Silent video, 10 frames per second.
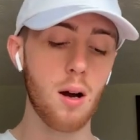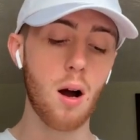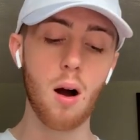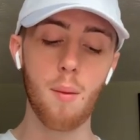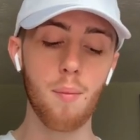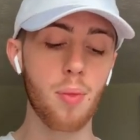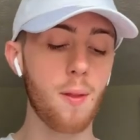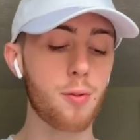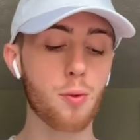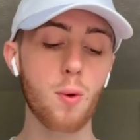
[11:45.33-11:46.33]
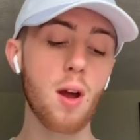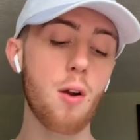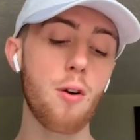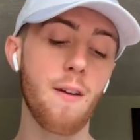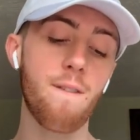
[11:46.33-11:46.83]

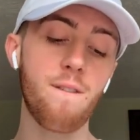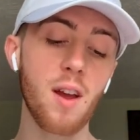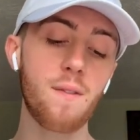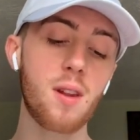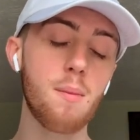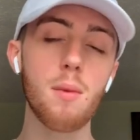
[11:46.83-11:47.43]
$350